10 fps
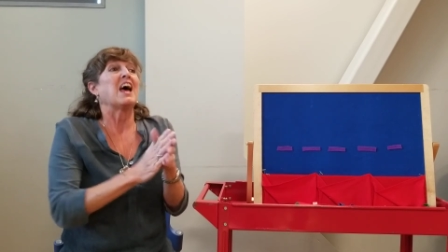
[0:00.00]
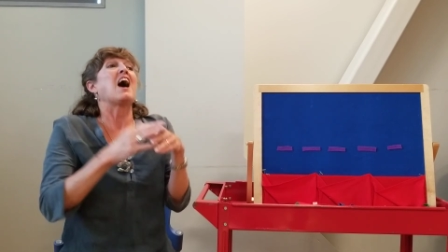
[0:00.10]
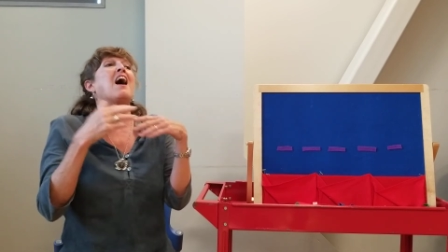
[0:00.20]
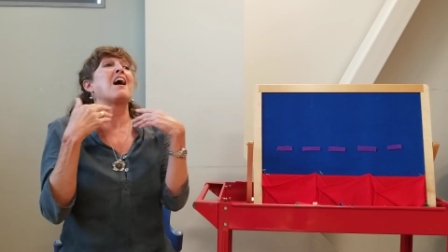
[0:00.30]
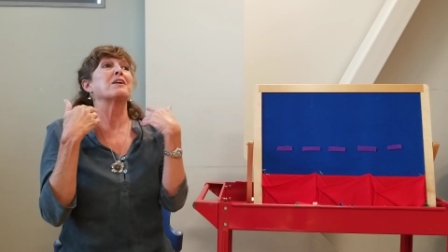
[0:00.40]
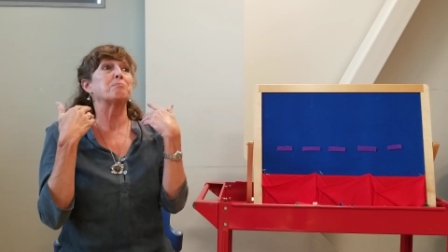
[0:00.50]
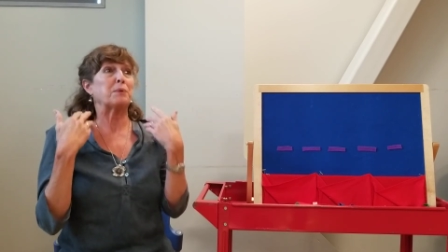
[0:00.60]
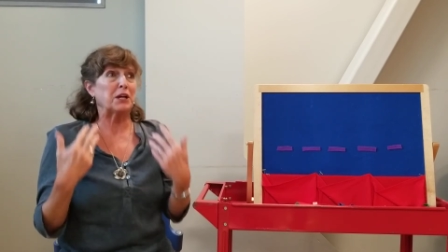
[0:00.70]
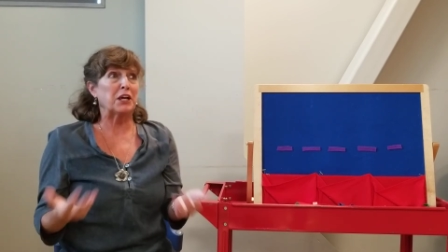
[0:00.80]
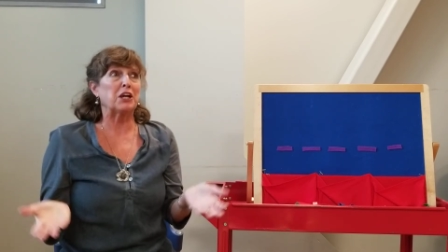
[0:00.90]
And
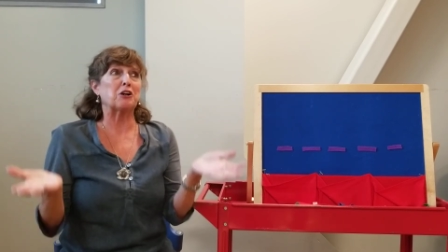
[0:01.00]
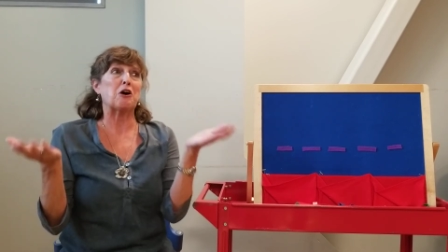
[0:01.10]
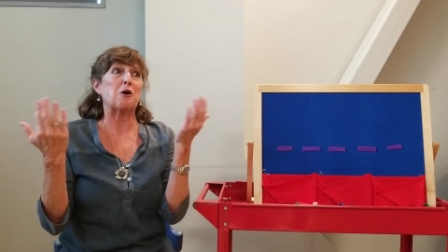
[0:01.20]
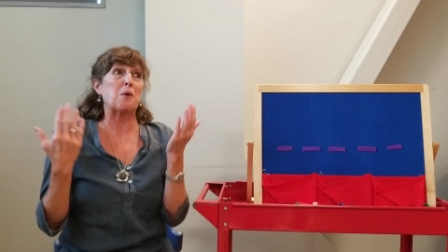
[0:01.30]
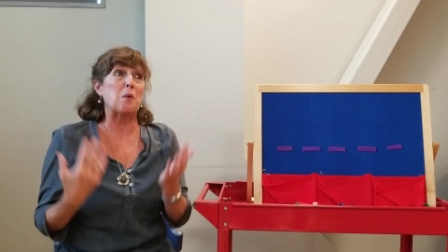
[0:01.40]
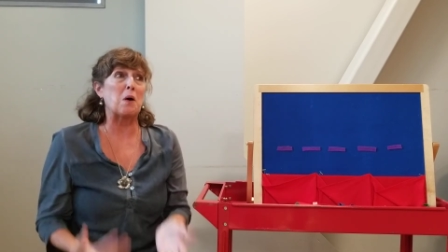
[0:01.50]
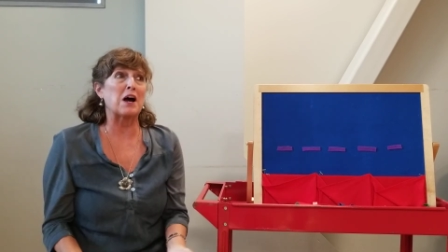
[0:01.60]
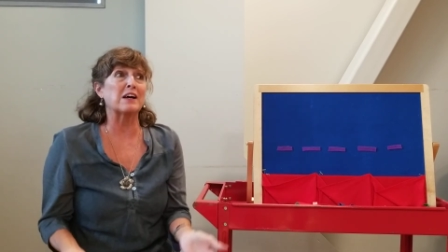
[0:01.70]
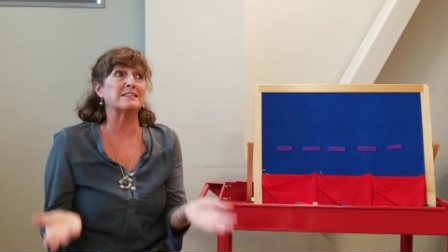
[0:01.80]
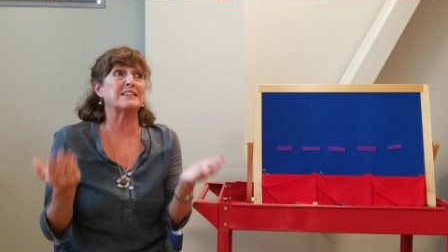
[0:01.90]
Bingo
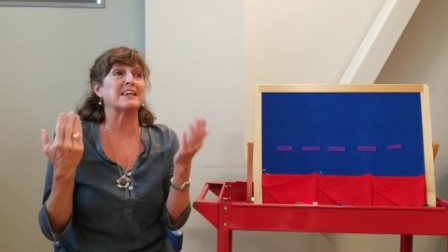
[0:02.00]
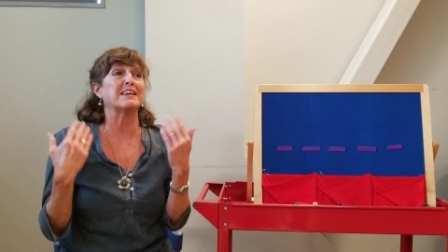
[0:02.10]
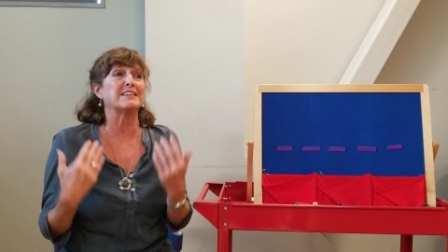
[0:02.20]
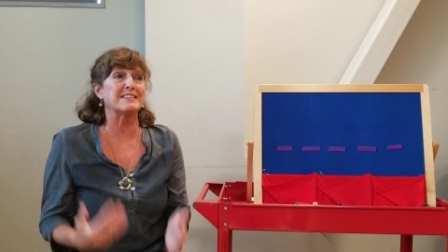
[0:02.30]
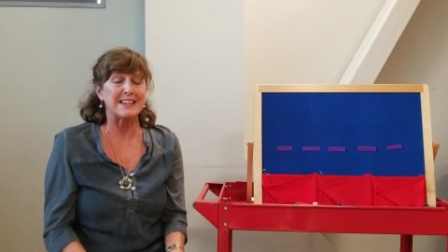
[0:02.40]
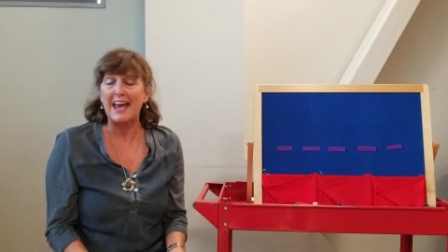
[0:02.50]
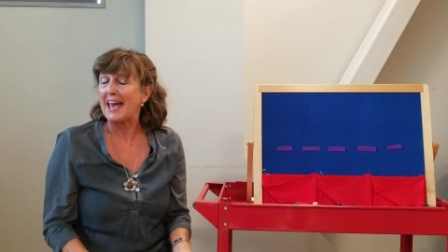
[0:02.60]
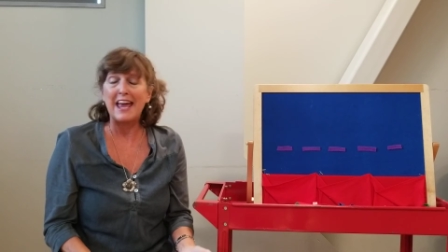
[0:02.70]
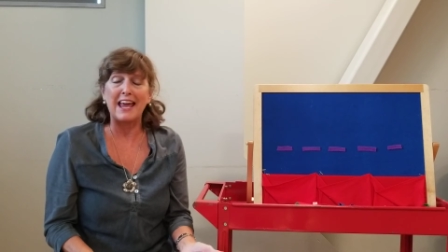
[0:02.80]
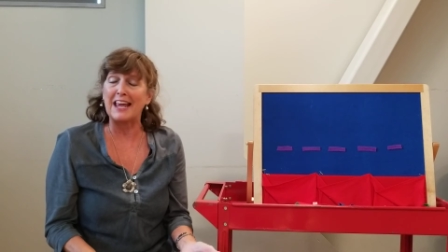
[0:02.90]
was his
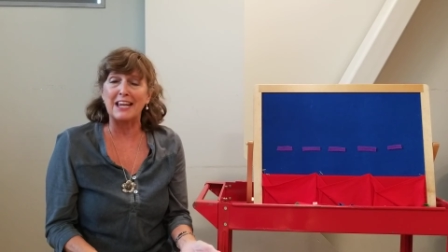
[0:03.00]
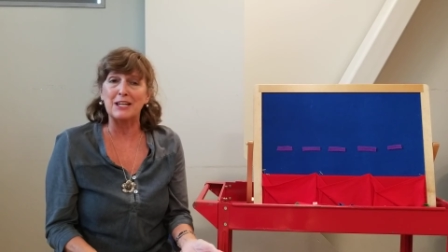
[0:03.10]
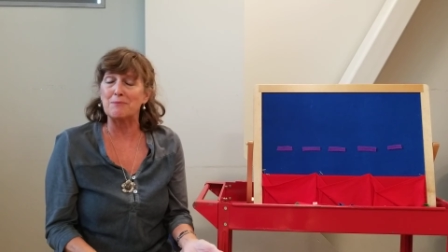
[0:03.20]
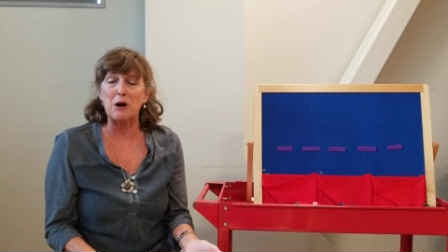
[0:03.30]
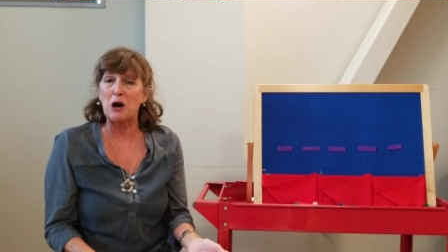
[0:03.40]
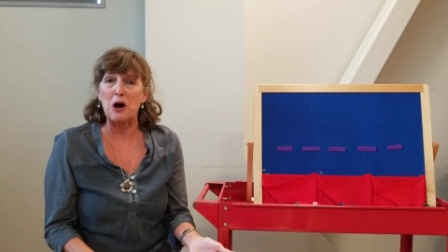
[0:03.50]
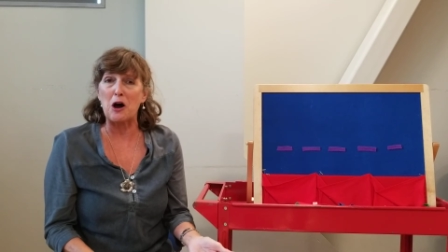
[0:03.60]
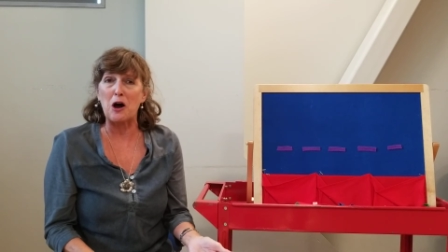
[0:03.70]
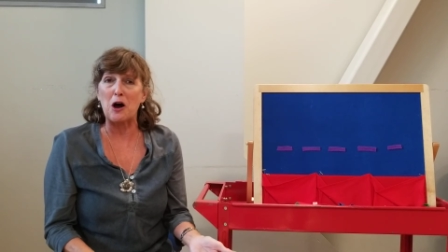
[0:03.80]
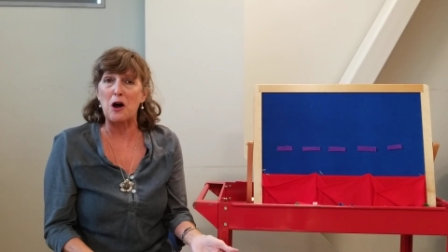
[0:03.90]
name,
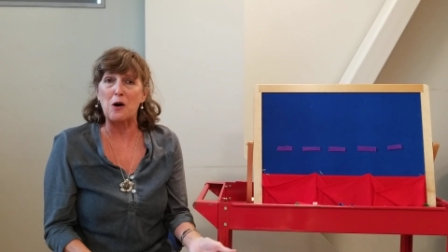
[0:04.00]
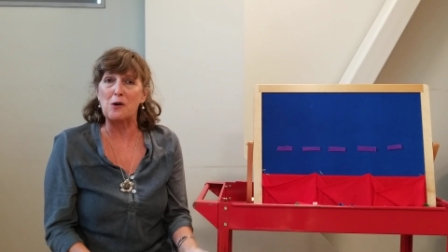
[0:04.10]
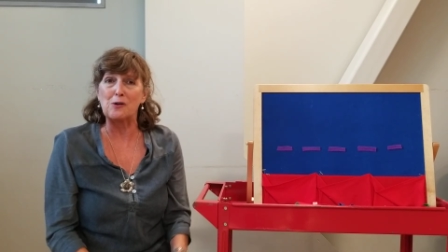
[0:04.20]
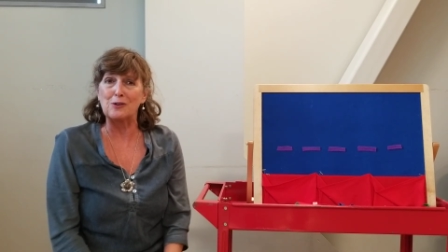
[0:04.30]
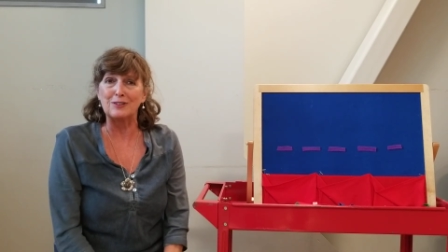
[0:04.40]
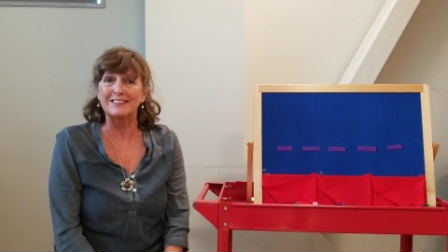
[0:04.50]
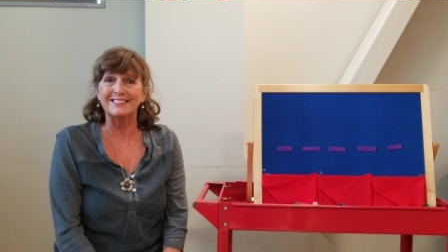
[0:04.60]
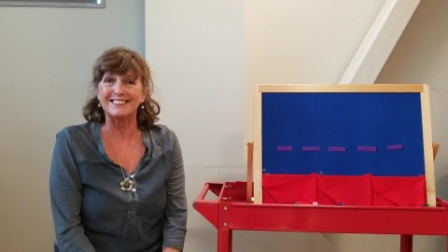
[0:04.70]
oh.